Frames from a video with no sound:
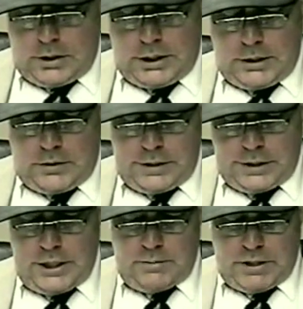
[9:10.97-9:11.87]
And I
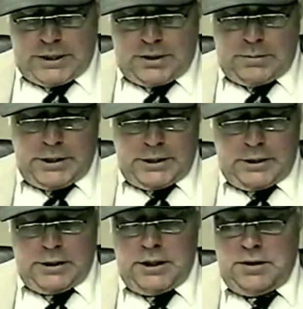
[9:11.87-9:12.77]
always take my
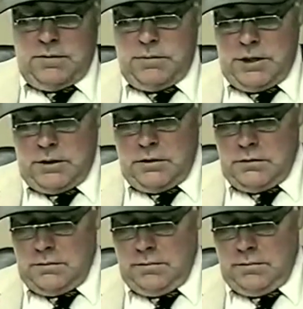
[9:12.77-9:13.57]
harmonica and I give them hell.